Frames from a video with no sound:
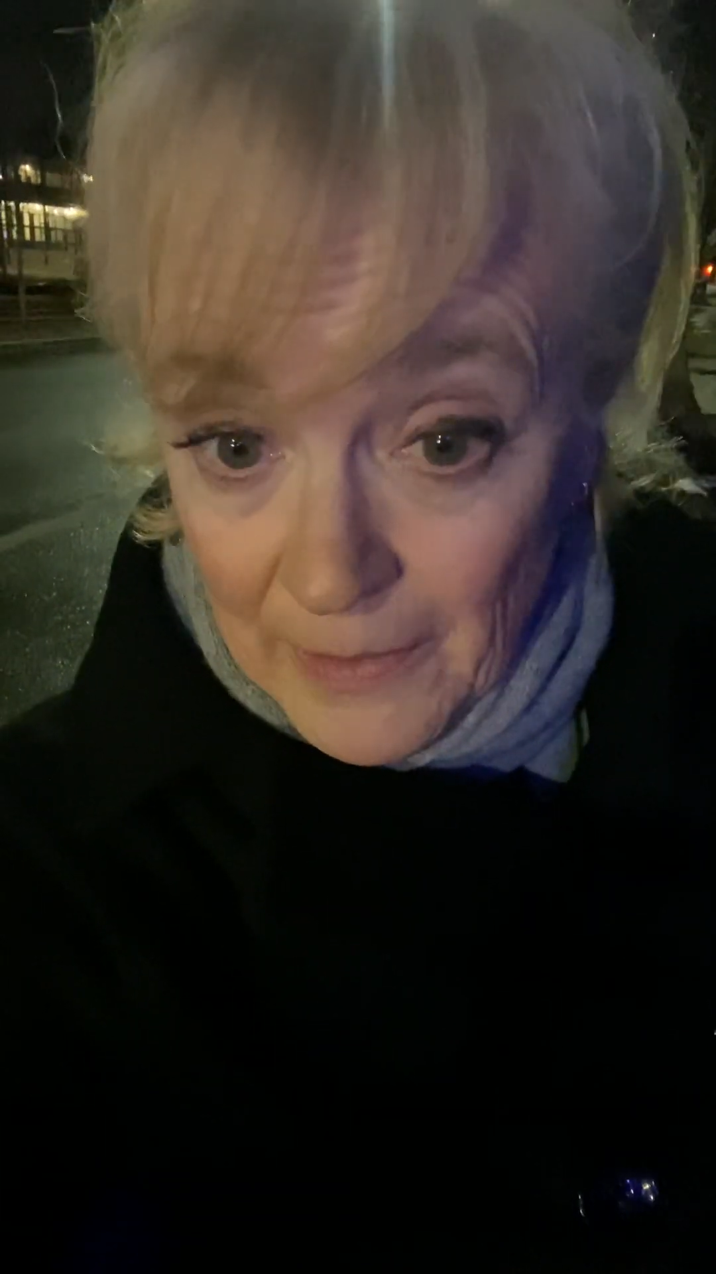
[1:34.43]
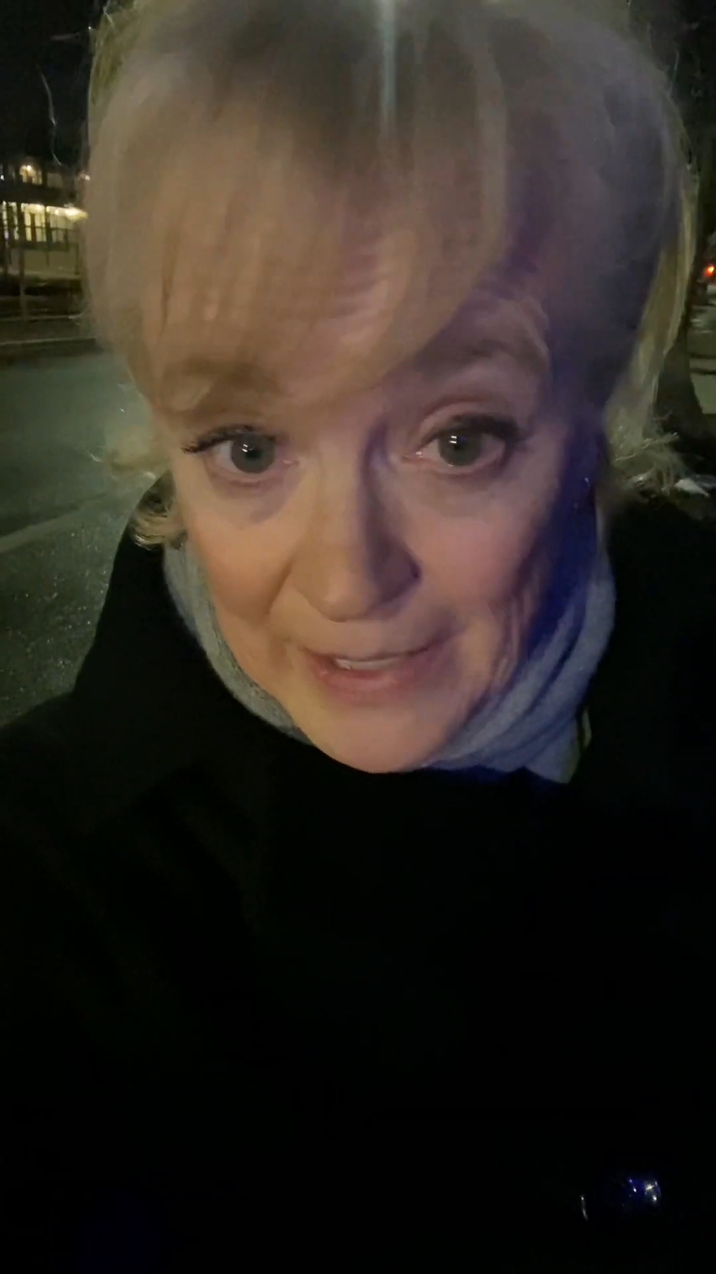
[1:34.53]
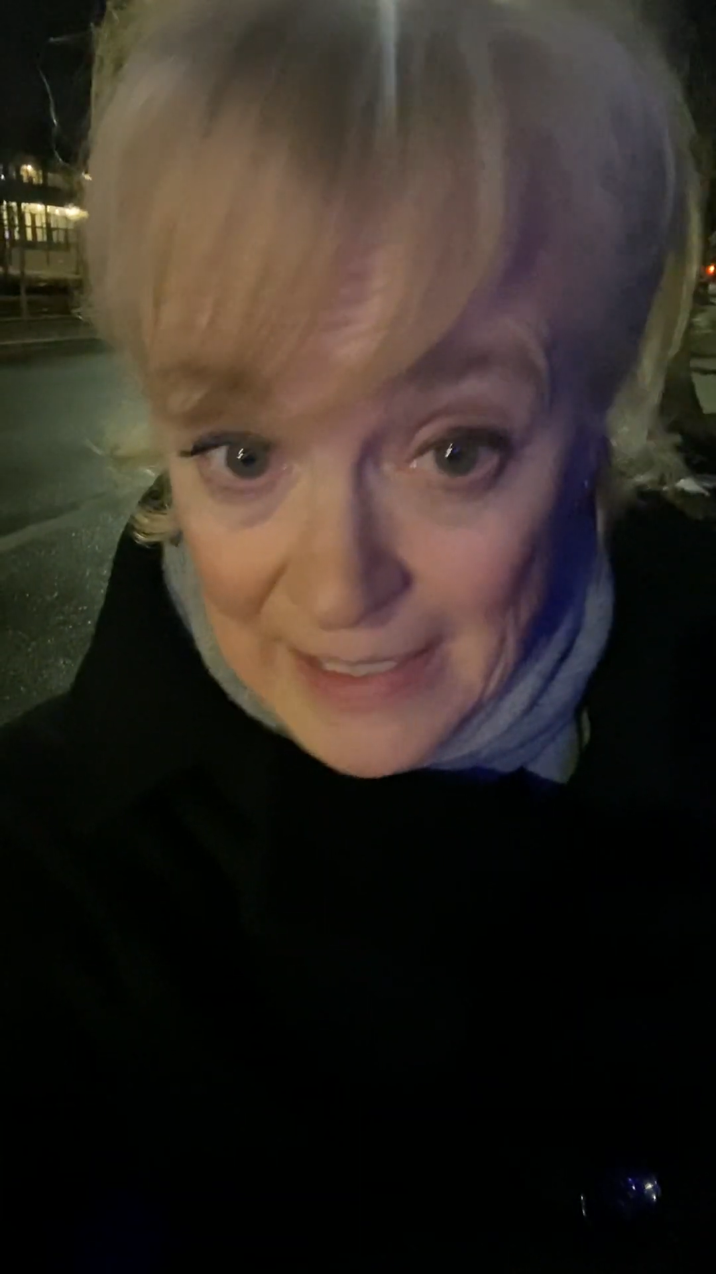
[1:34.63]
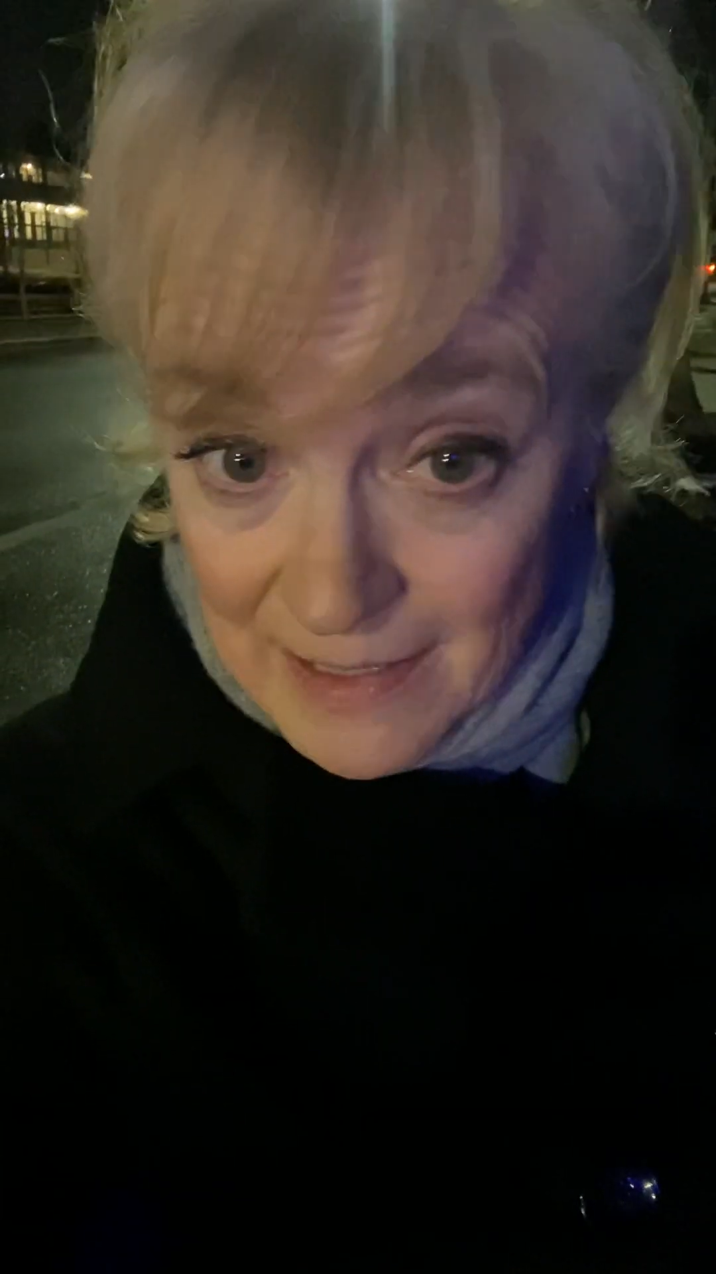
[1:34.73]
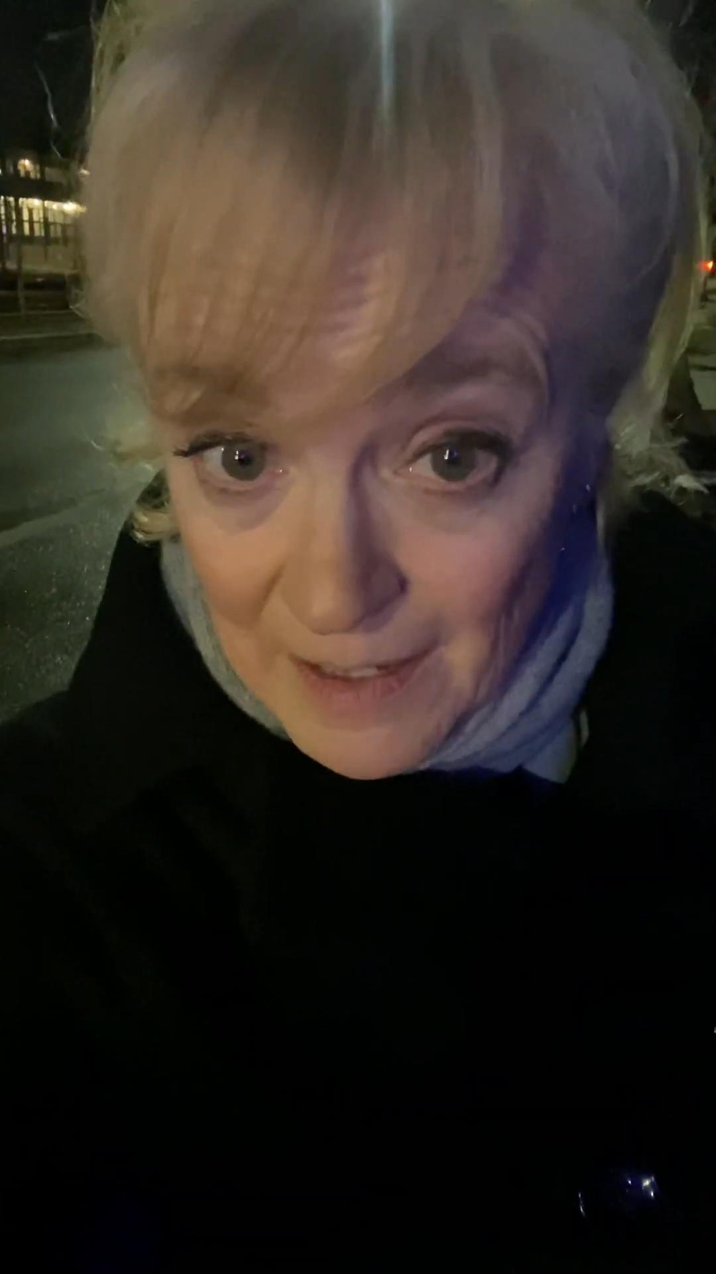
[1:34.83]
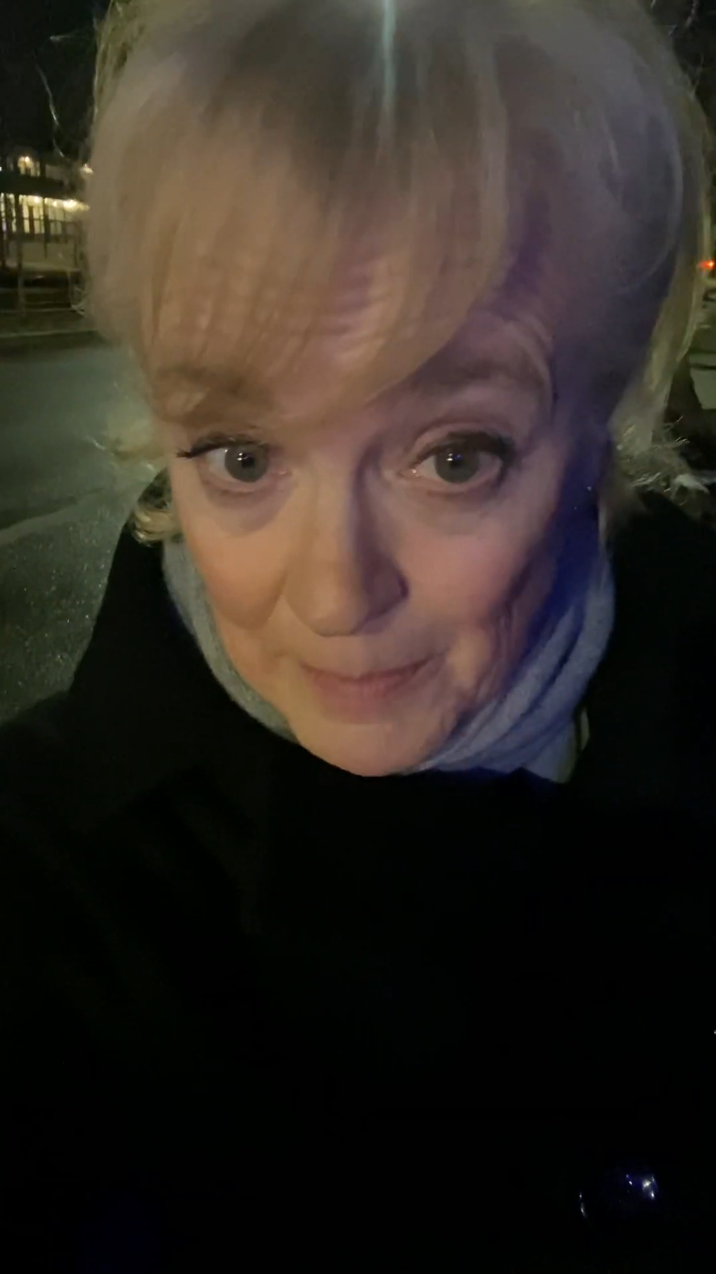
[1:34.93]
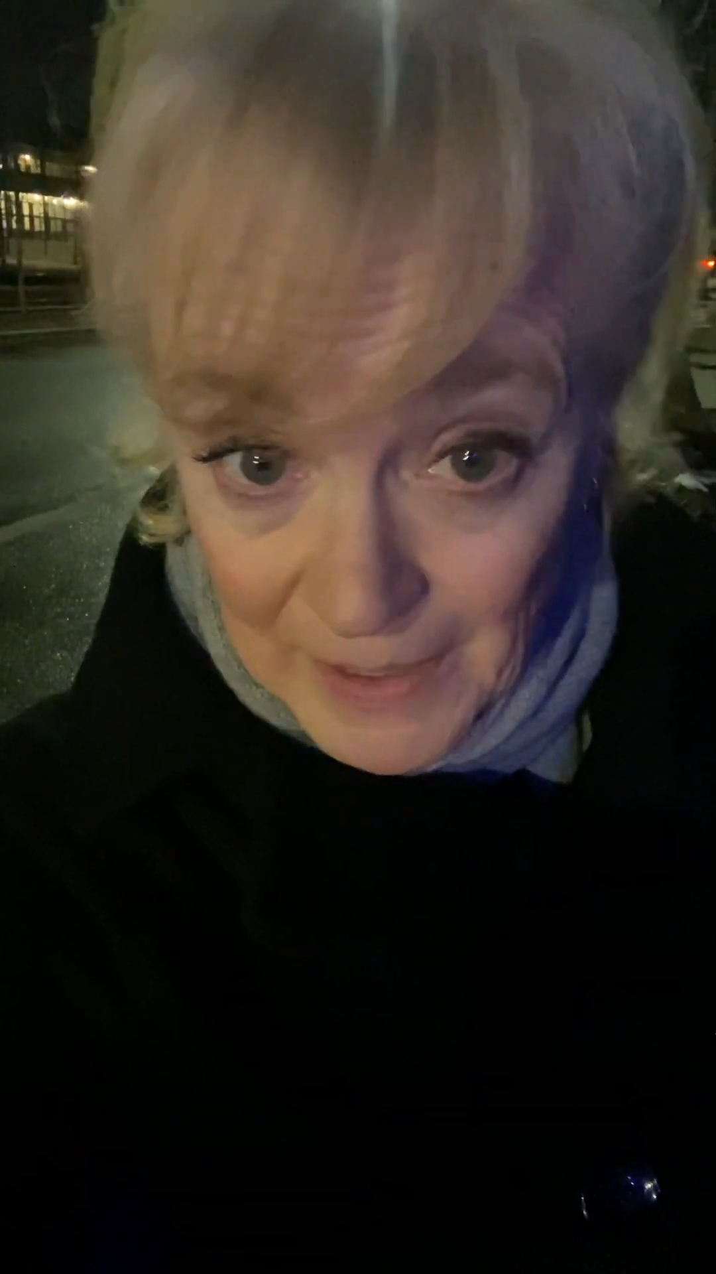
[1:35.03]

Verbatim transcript: it gets up